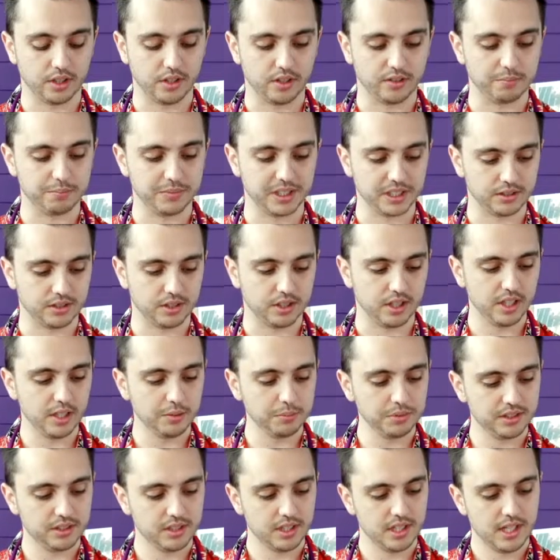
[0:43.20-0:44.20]
of mixed
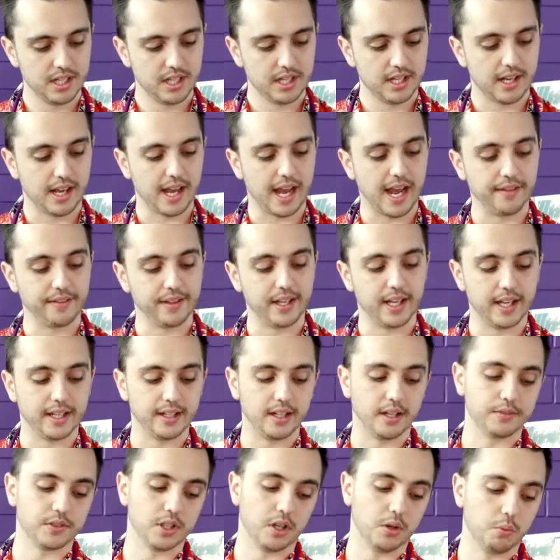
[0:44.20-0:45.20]
herbs. And then
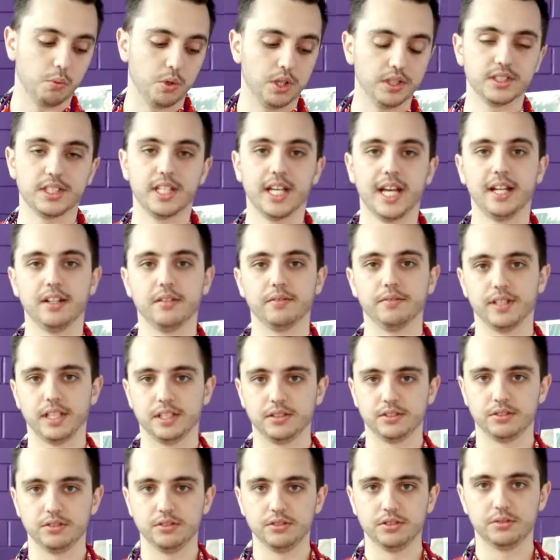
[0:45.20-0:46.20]
I've got 1 can of
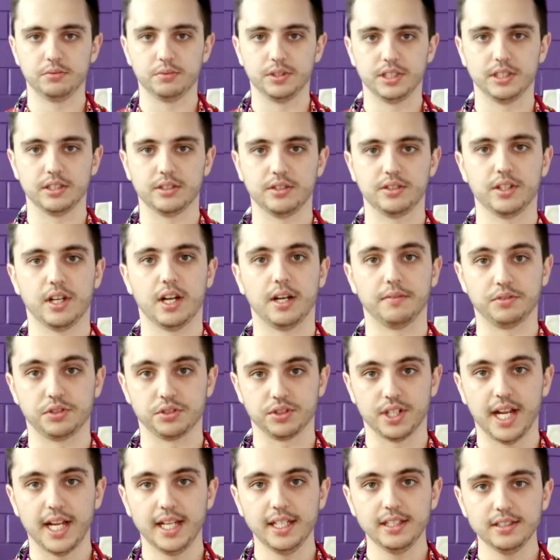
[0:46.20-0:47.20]
lentils which I've
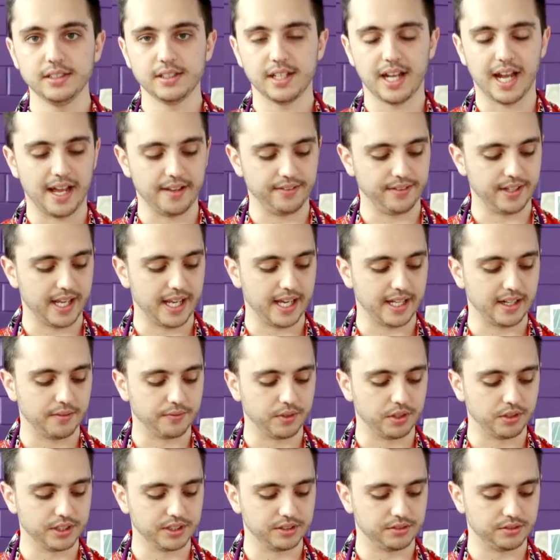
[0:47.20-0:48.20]
drained, and then I've
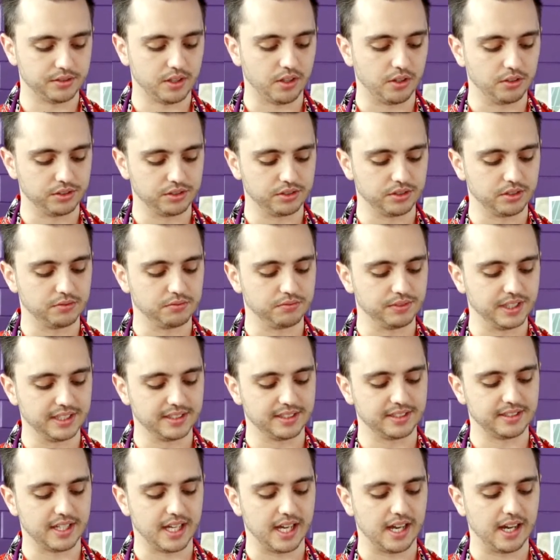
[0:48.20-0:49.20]
always also
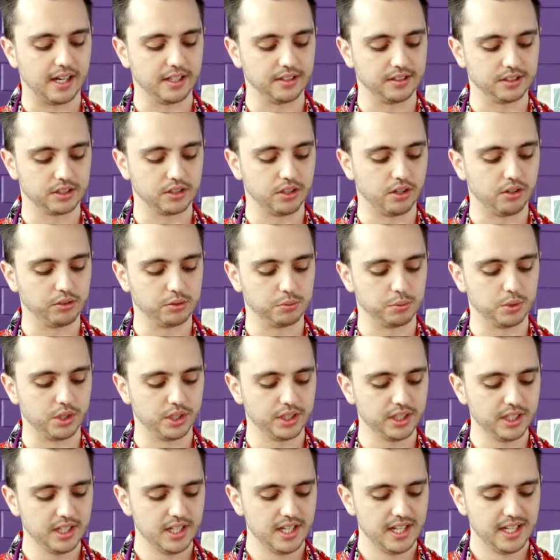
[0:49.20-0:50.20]
rinsed that under cold
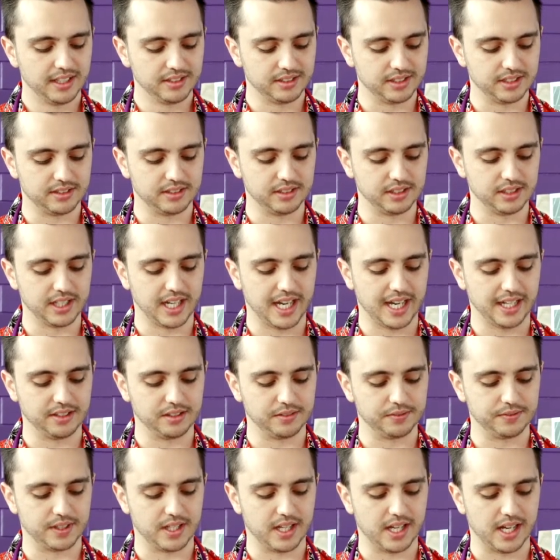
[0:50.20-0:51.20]
water just in kind
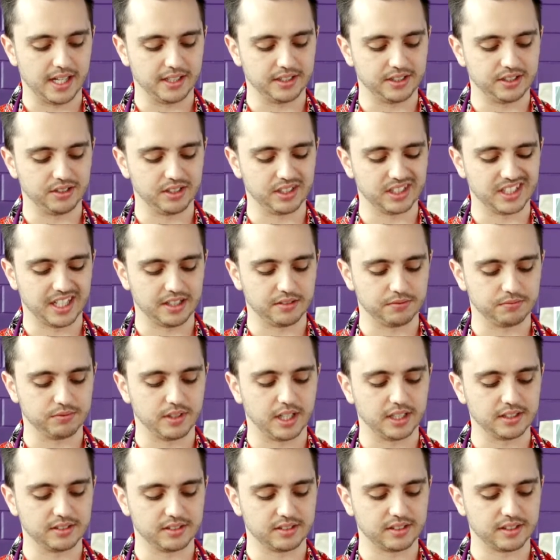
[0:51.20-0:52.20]
of until it kind of
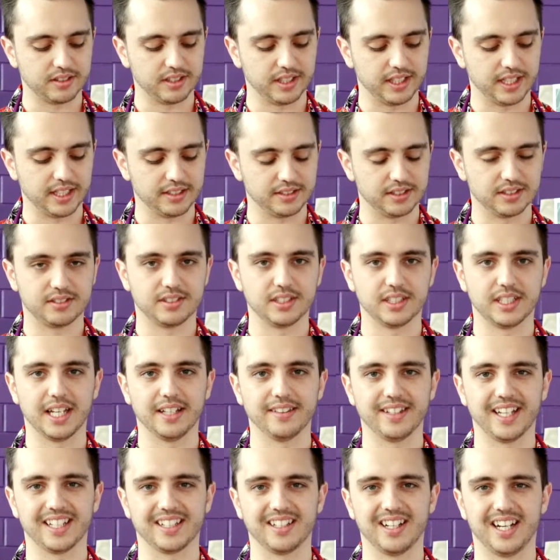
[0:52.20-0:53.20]
runs clear, just to get
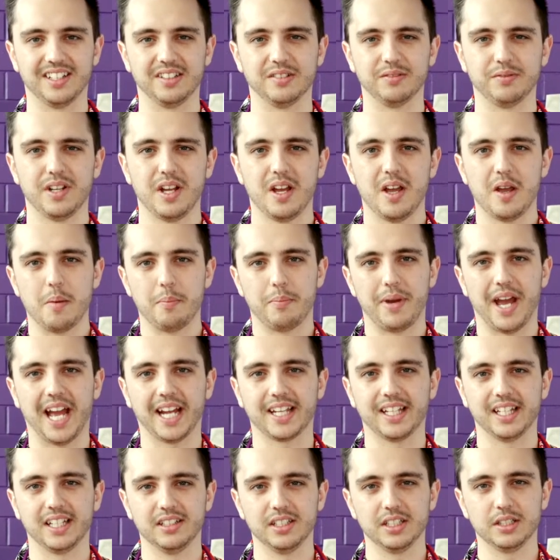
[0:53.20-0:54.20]
that kind of
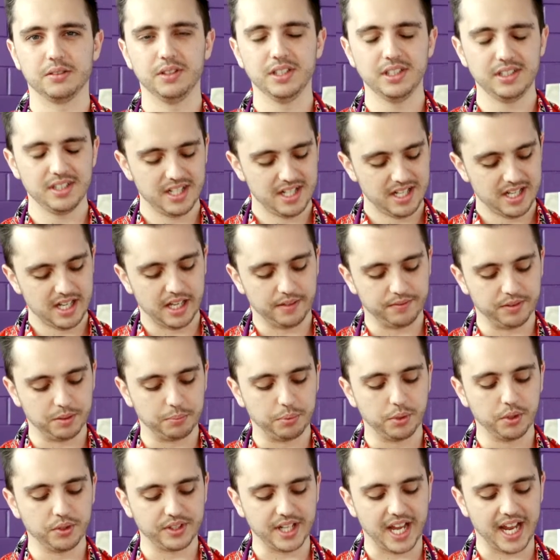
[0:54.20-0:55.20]
packing liquid. If you
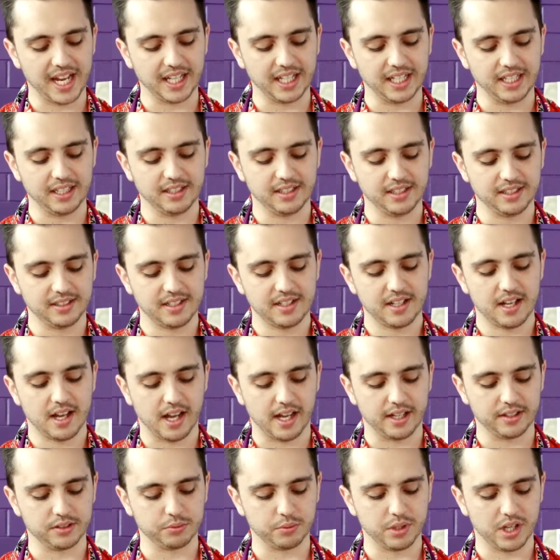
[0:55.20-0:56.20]
put that in
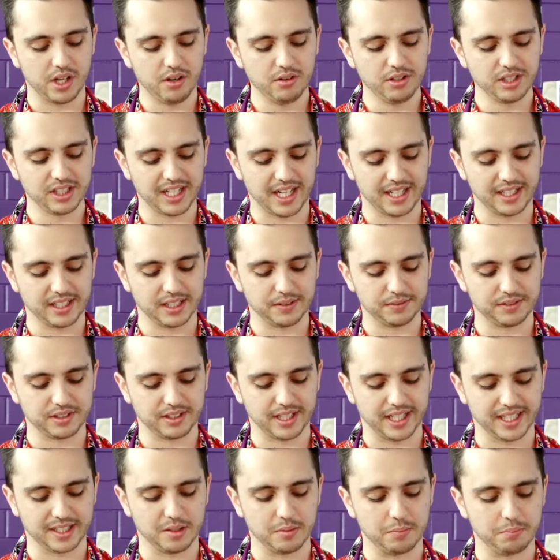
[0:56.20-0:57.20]
as well, it kind of gives it
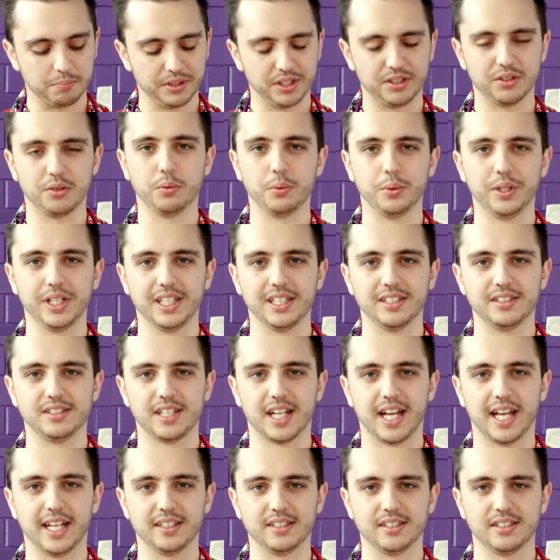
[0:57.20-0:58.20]
like a bit of weird
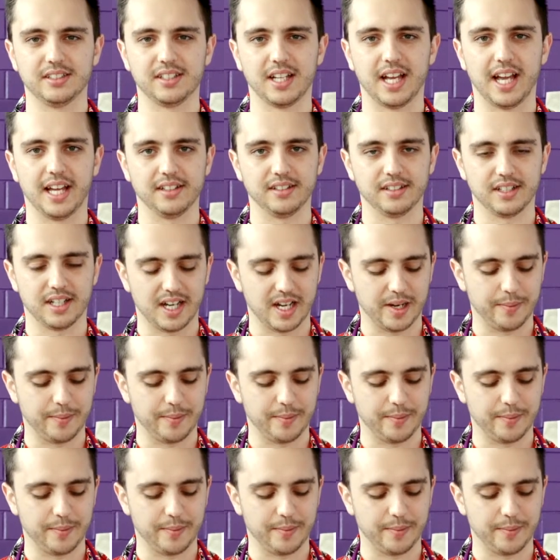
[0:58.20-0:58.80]
taste, and